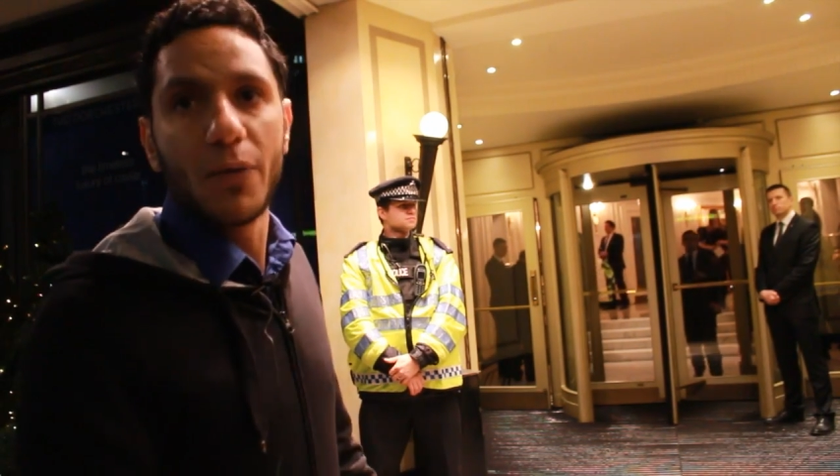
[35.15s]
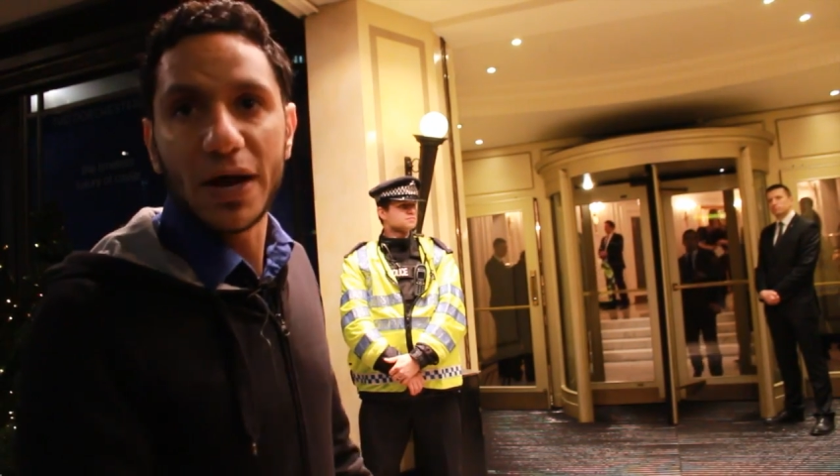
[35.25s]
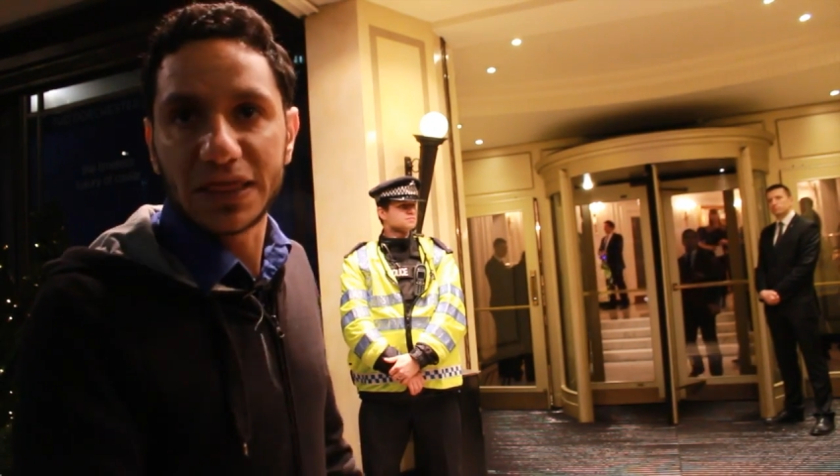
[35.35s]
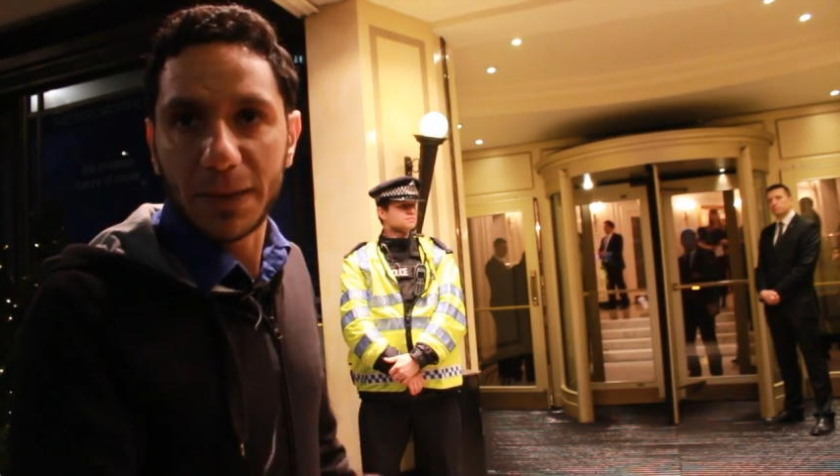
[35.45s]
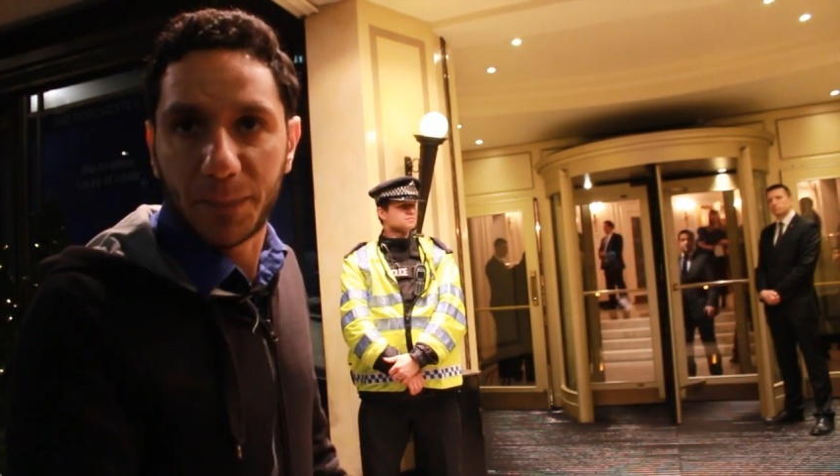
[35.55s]

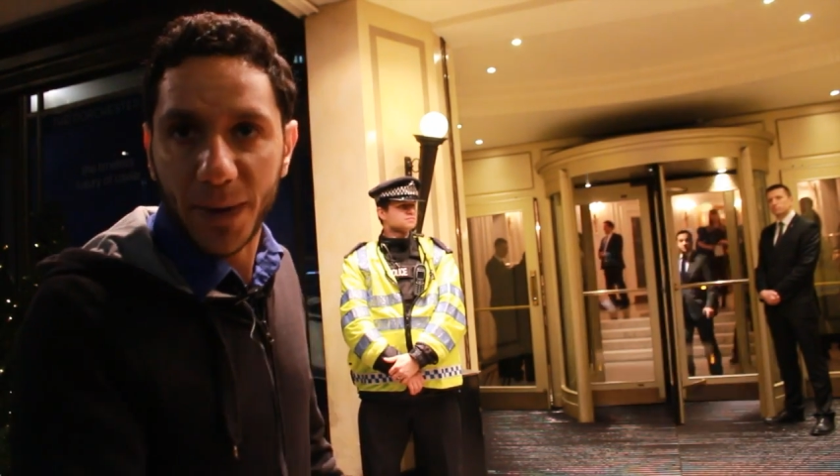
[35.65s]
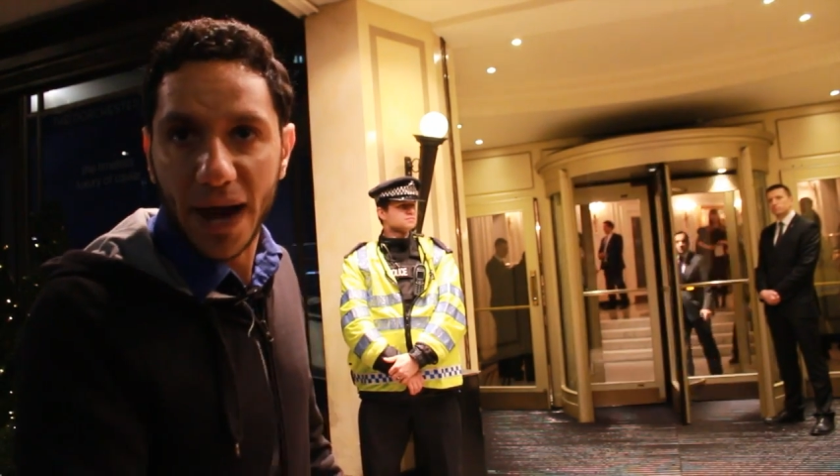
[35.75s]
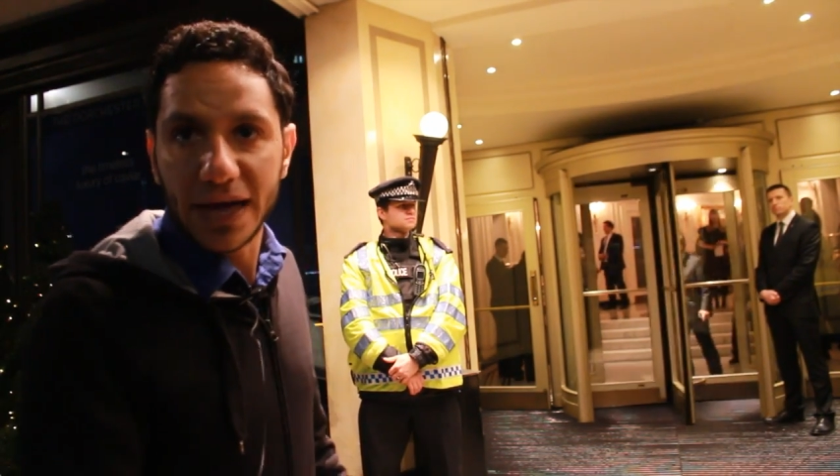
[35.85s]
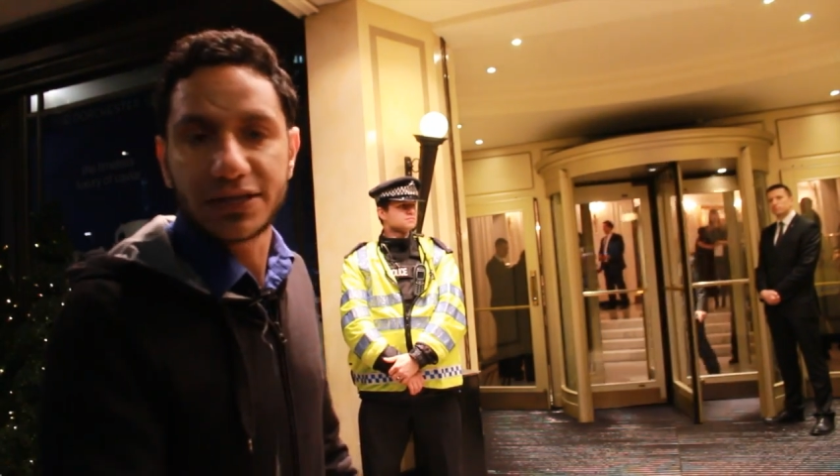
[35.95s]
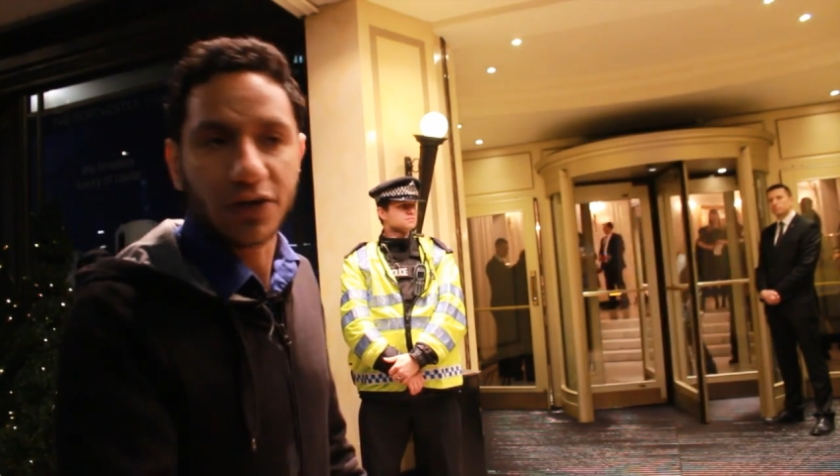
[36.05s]
where the
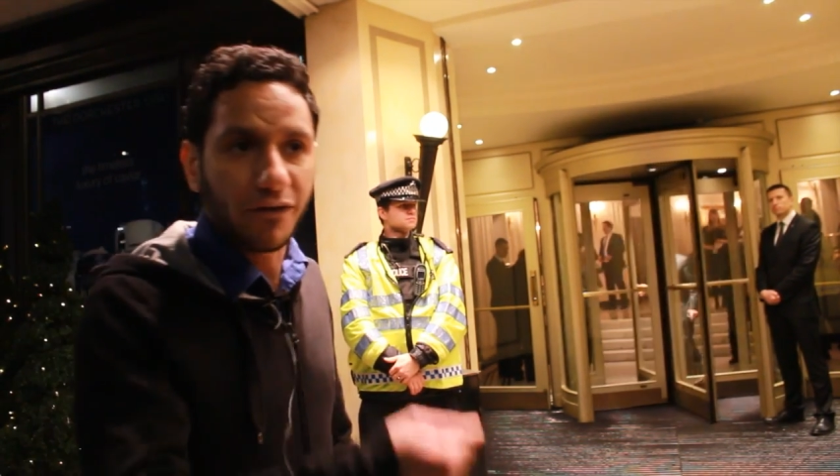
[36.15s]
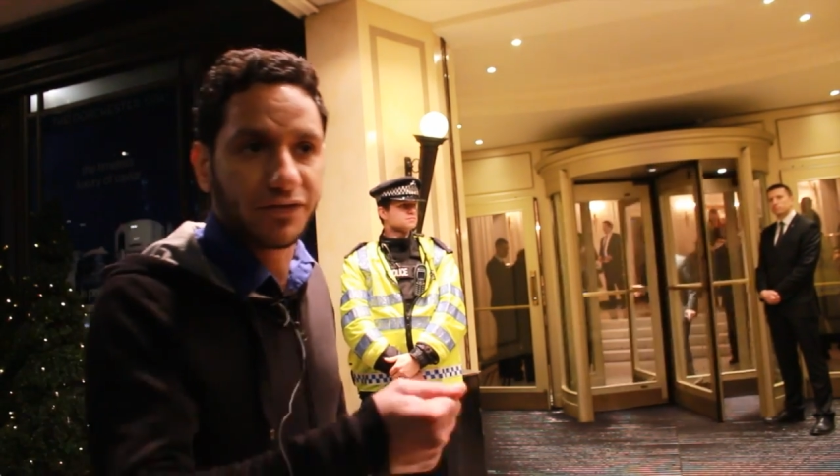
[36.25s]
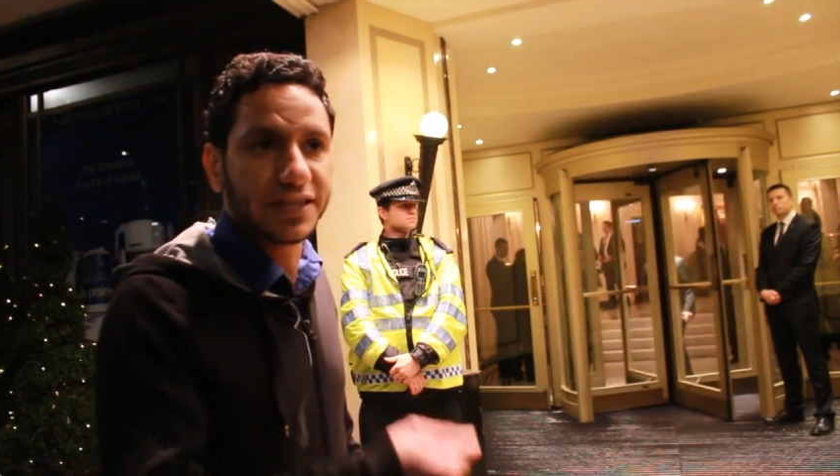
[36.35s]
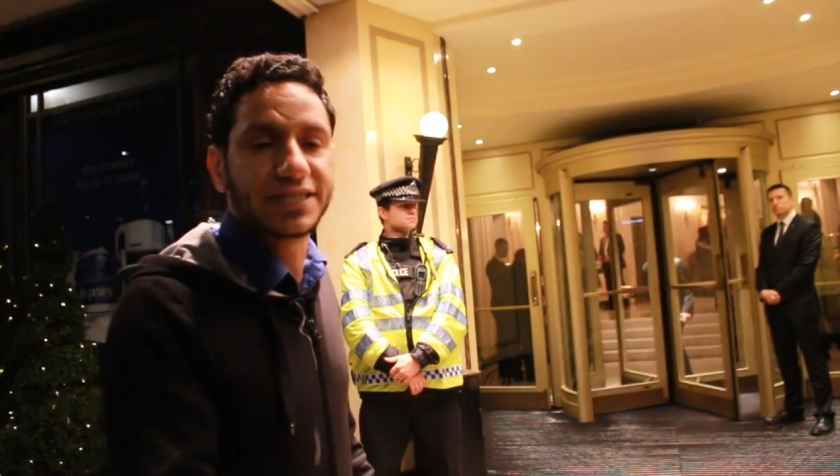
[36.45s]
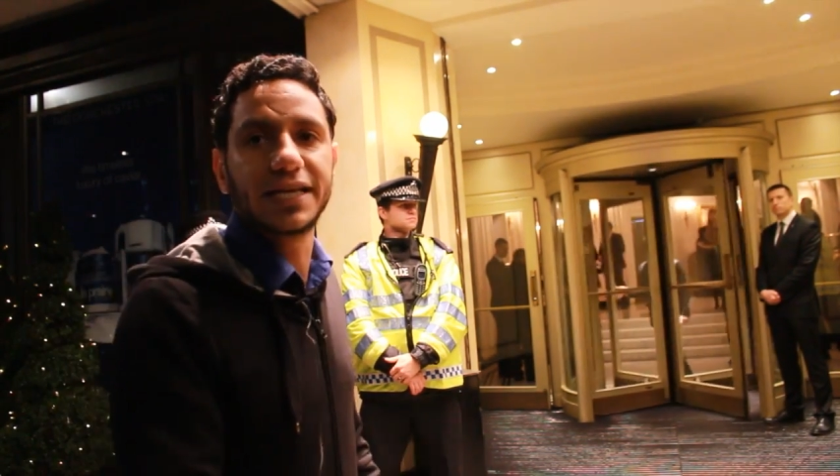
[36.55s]
price of
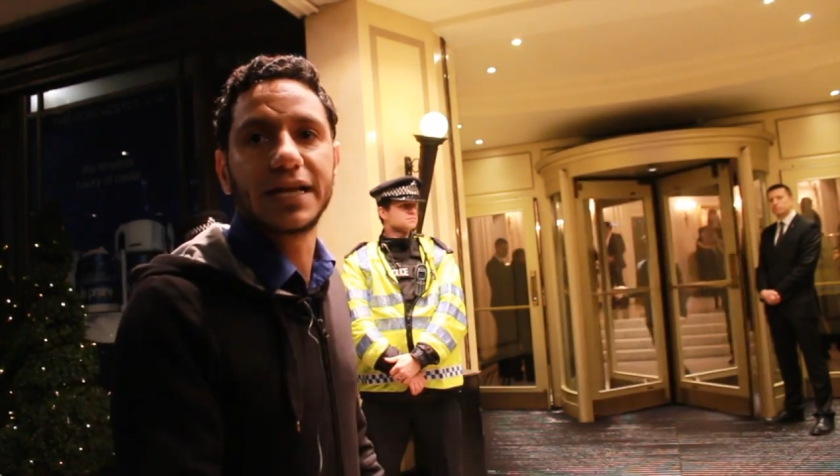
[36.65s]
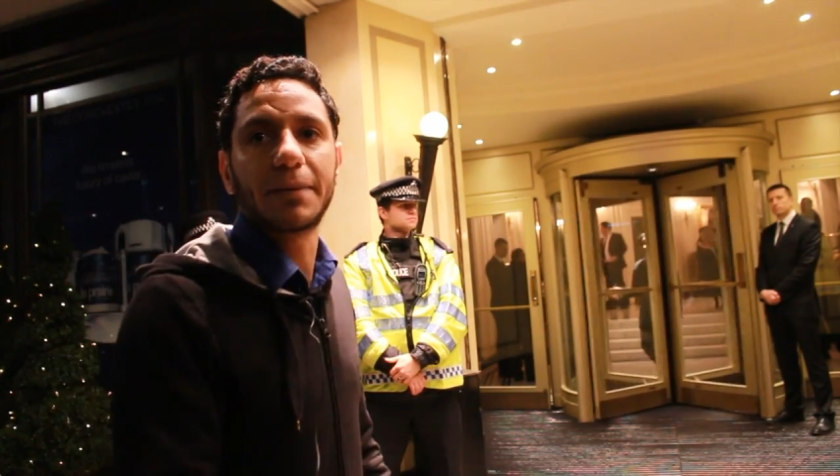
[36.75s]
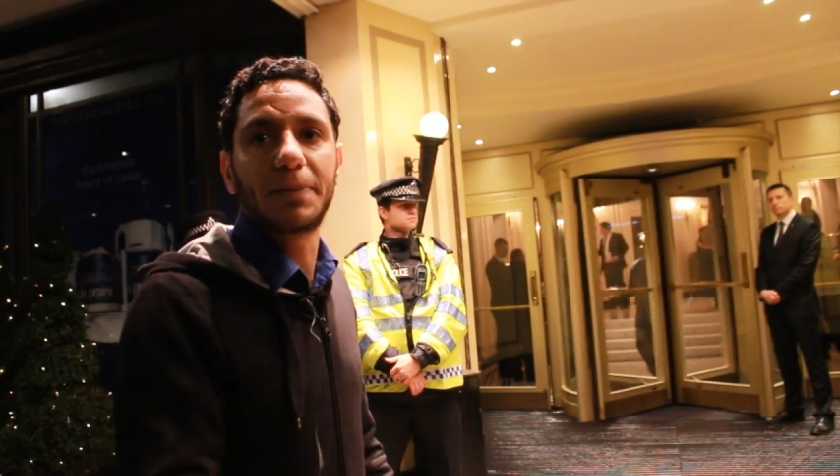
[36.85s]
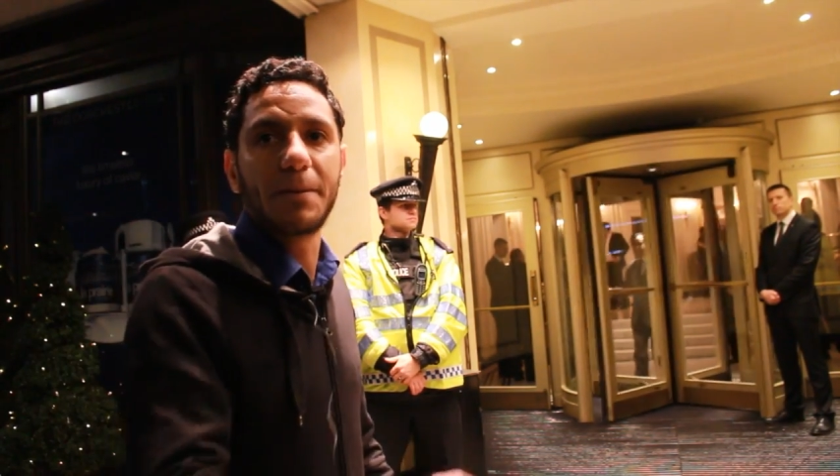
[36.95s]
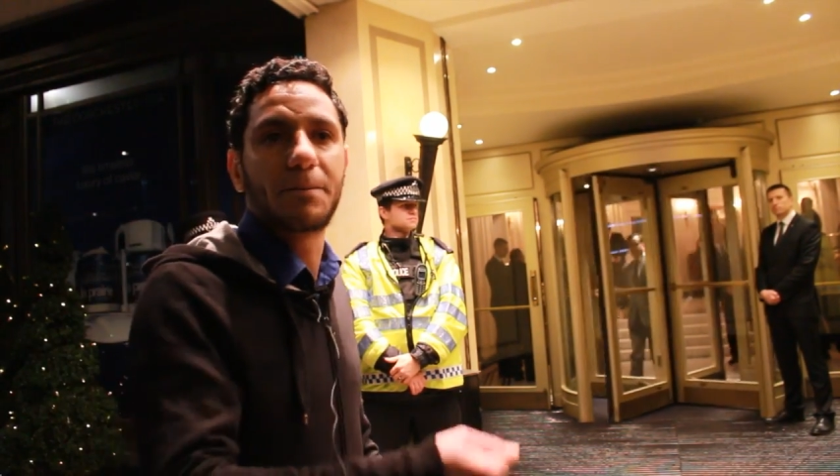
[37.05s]
this
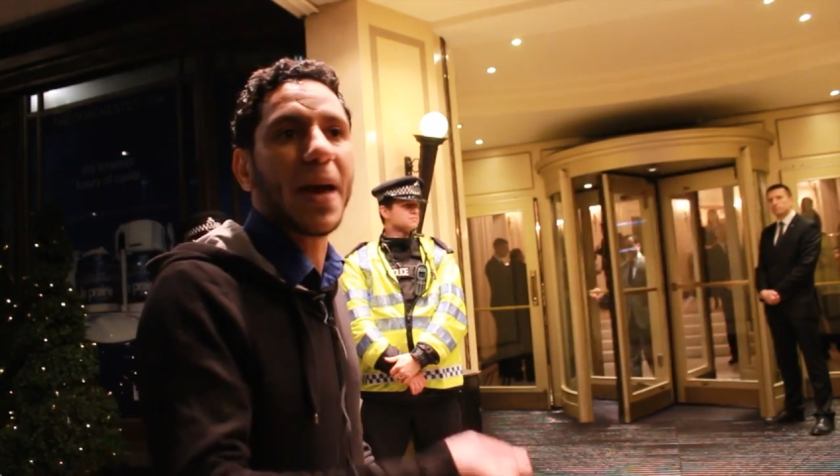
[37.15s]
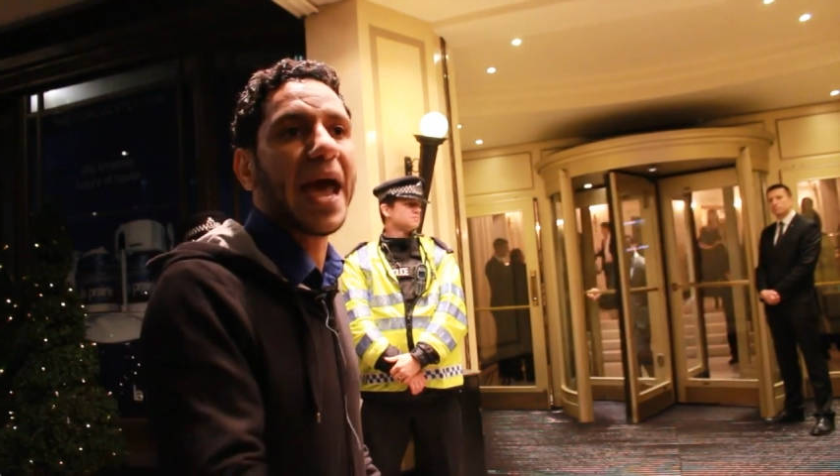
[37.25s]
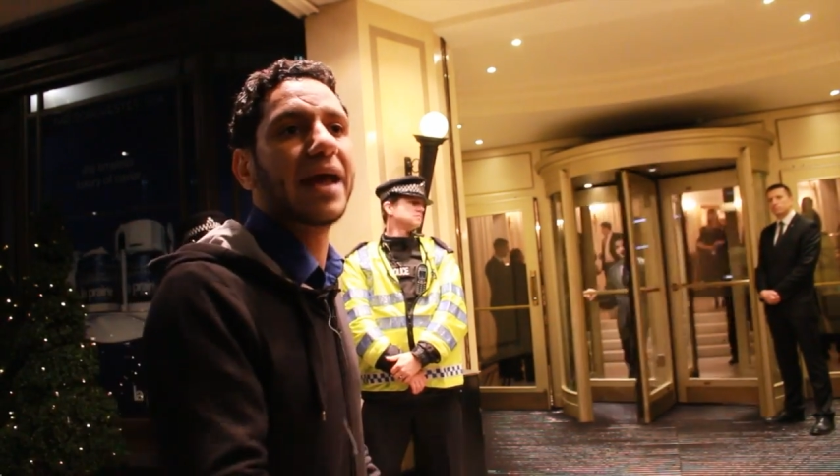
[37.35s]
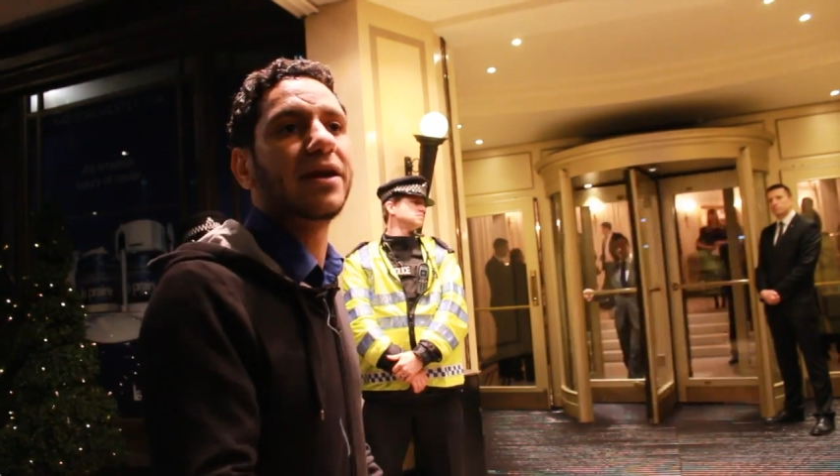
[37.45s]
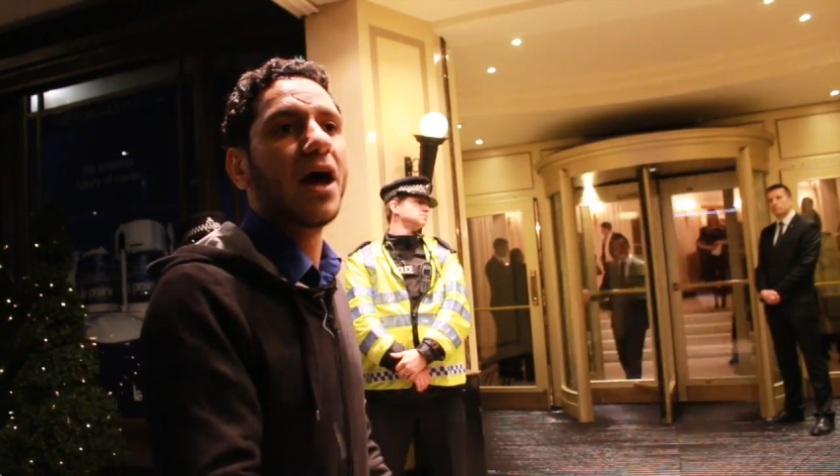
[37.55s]
dinner being
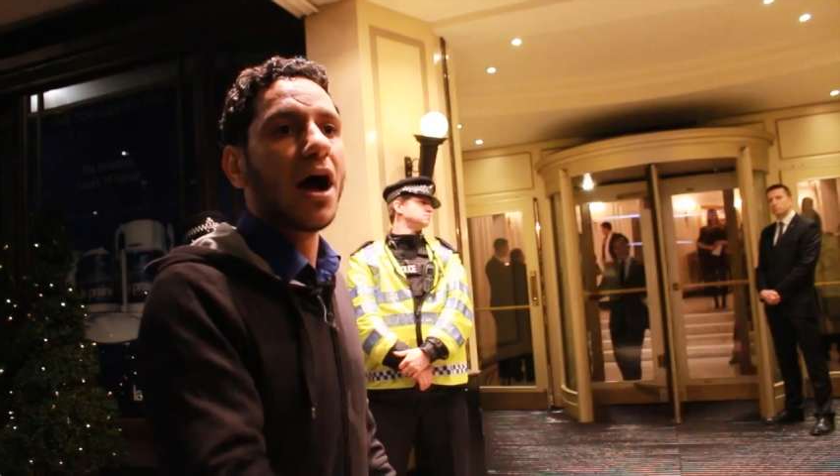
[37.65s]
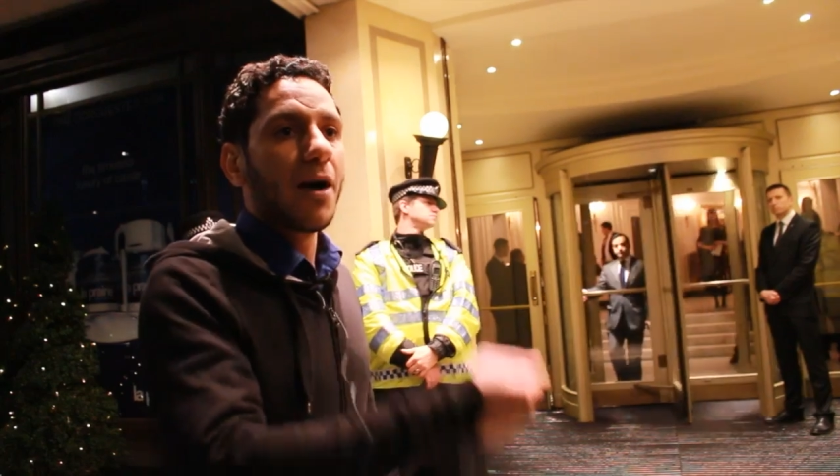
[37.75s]
paid